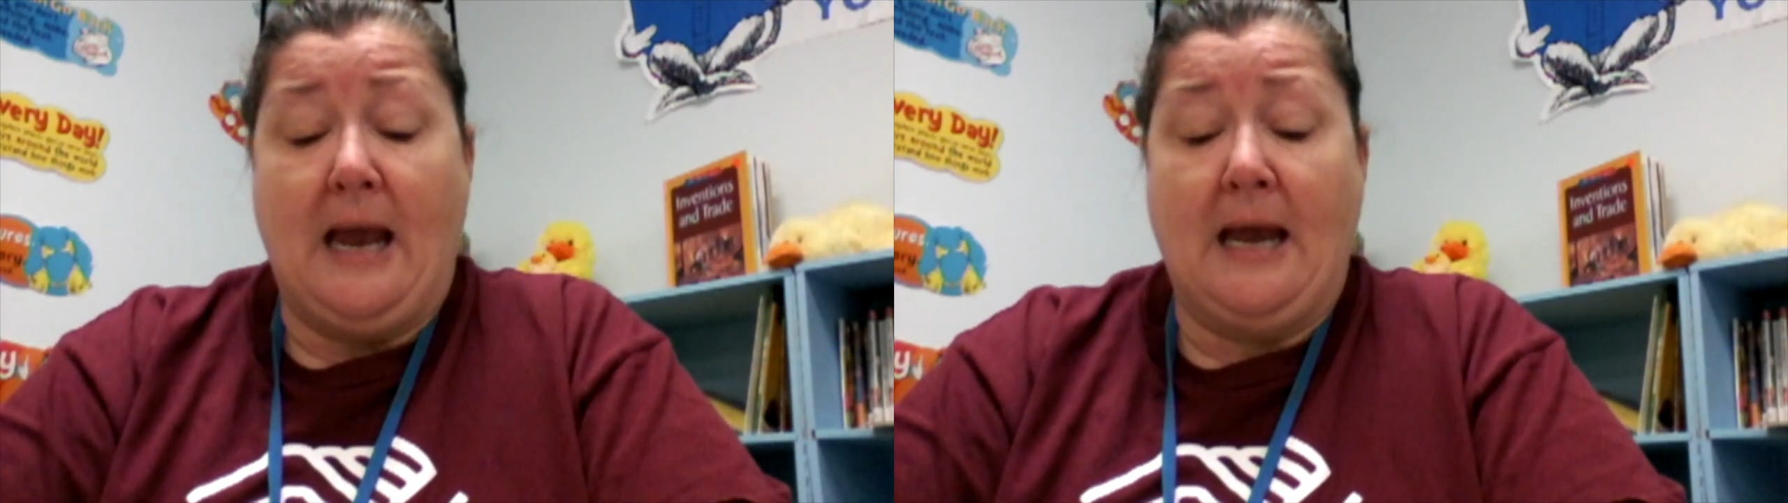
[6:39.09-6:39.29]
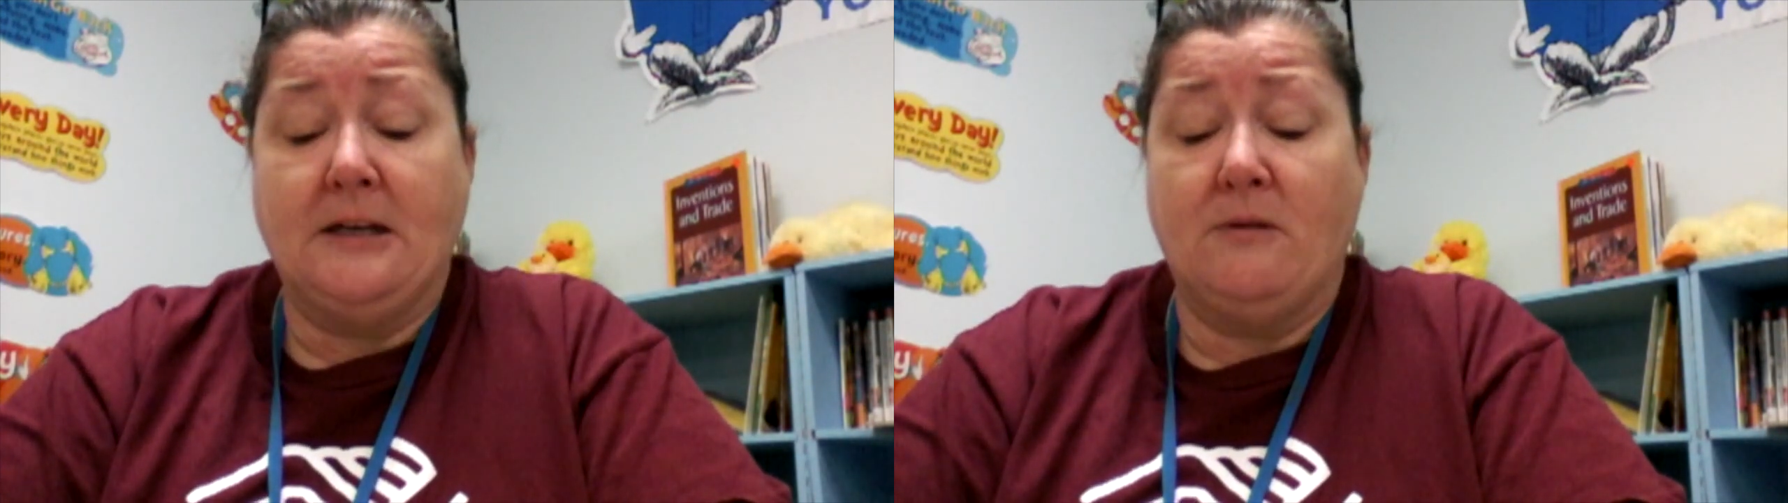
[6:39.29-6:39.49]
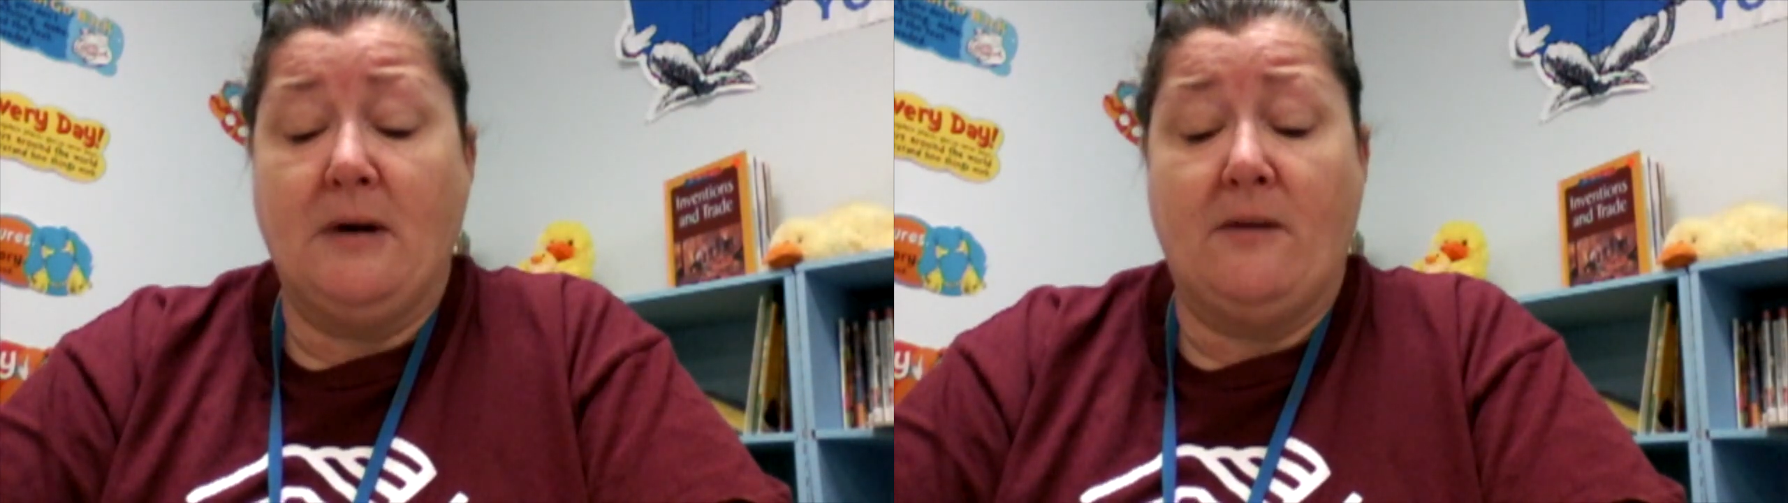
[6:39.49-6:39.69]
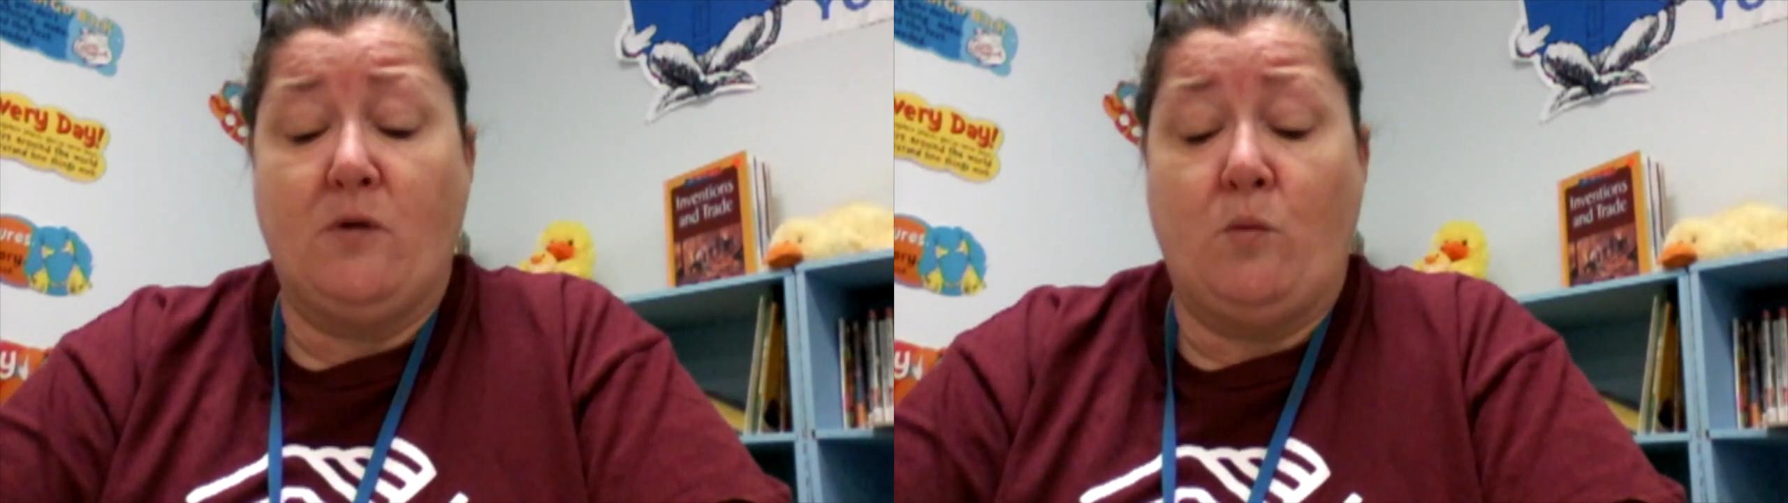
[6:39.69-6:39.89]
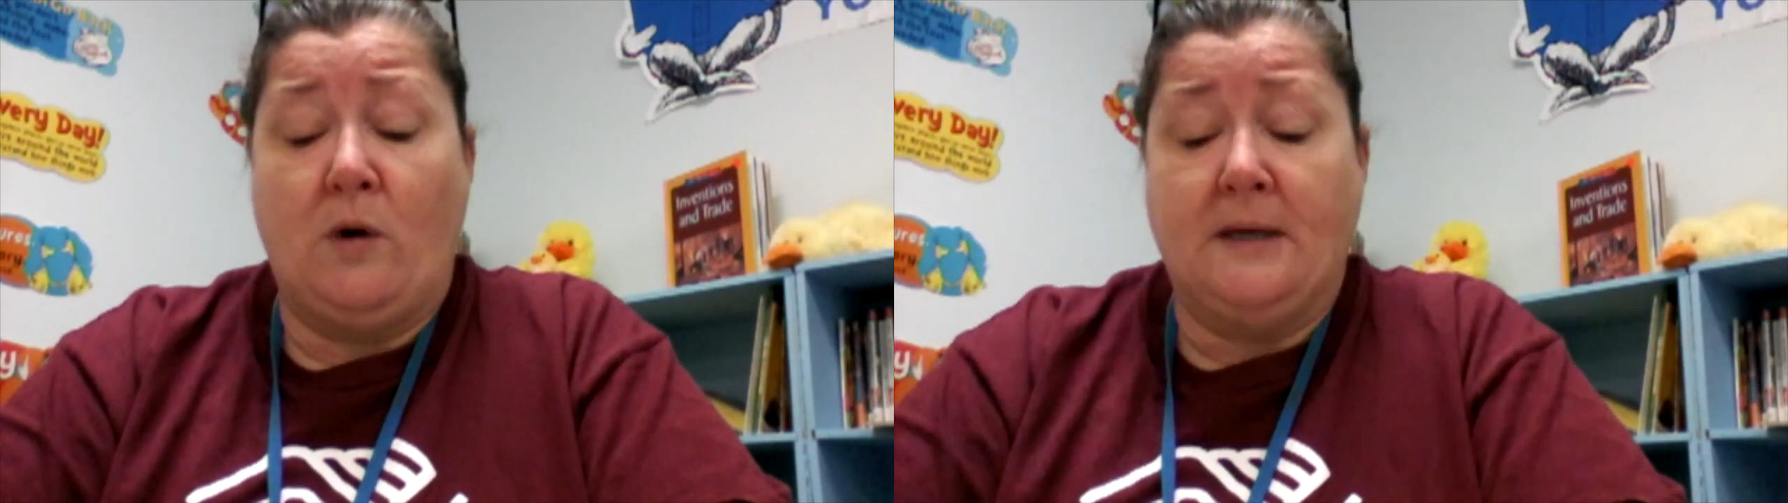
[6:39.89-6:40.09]
I don't
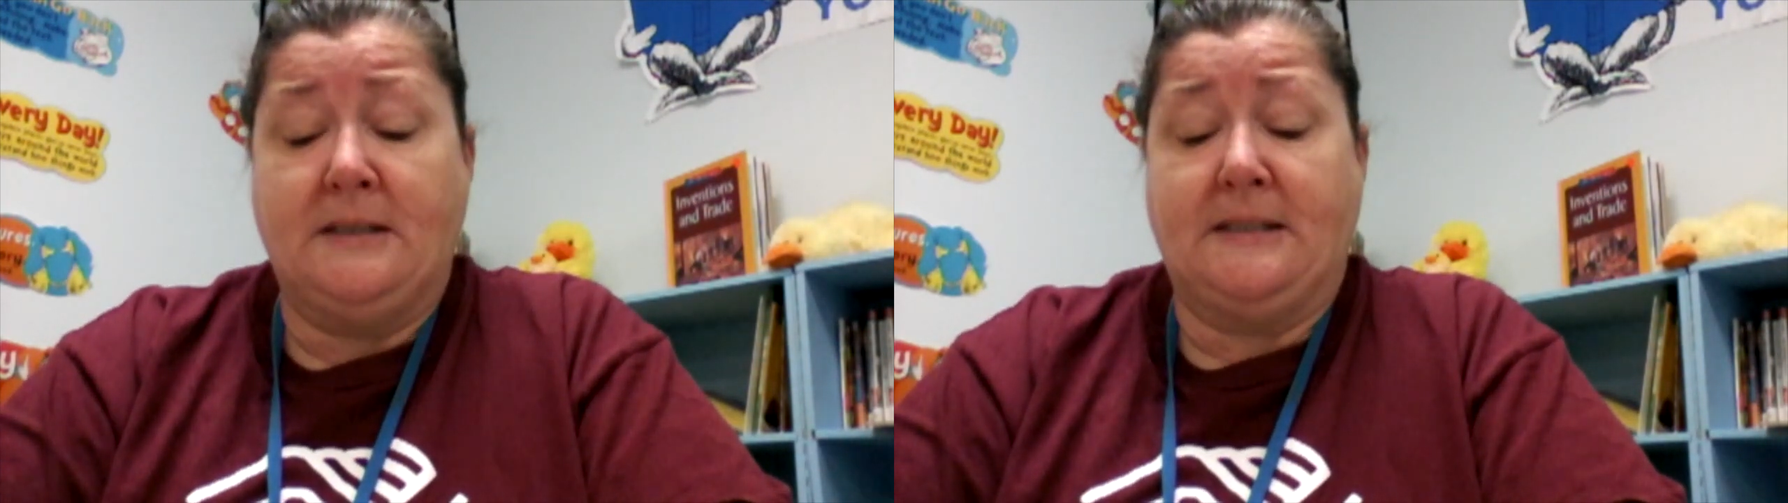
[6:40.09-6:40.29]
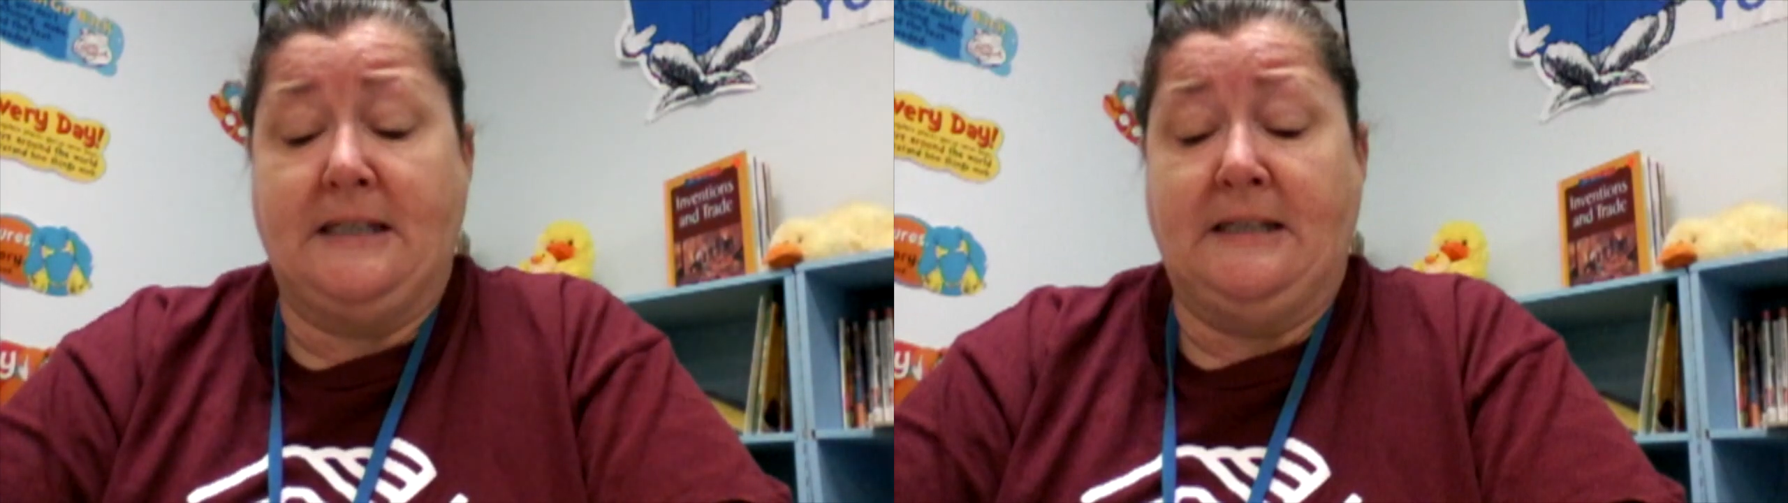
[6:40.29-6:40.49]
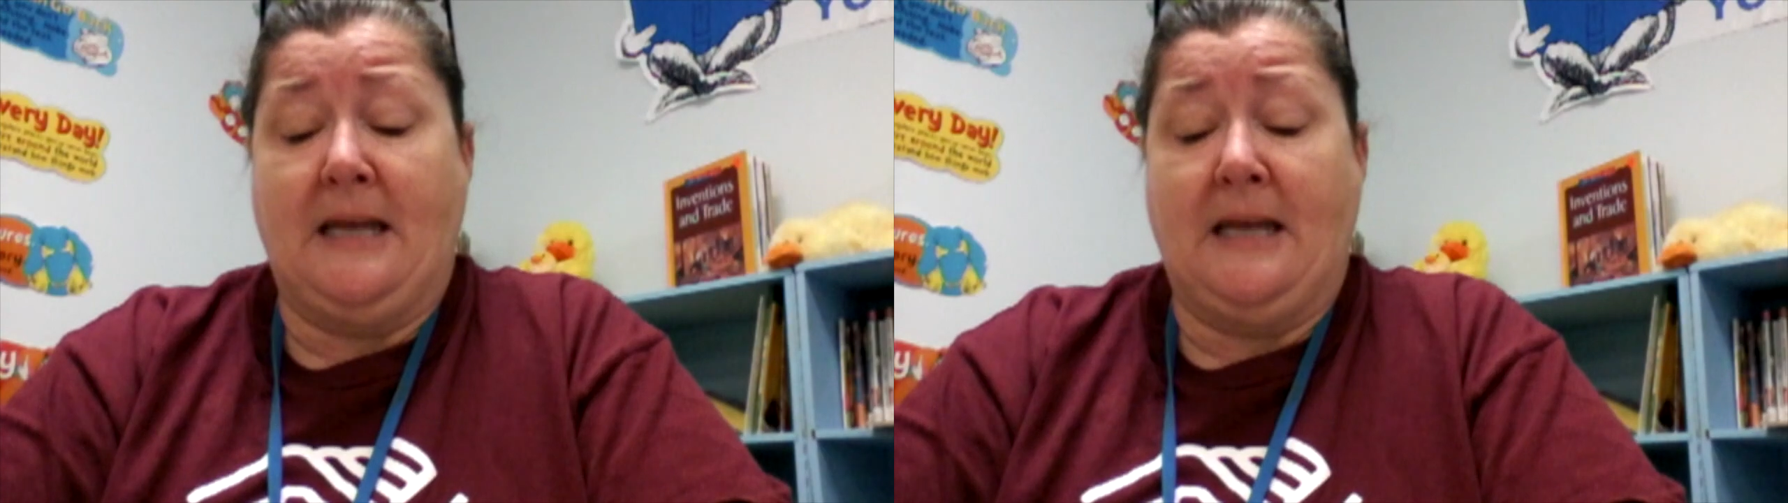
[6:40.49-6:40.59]
ever want to see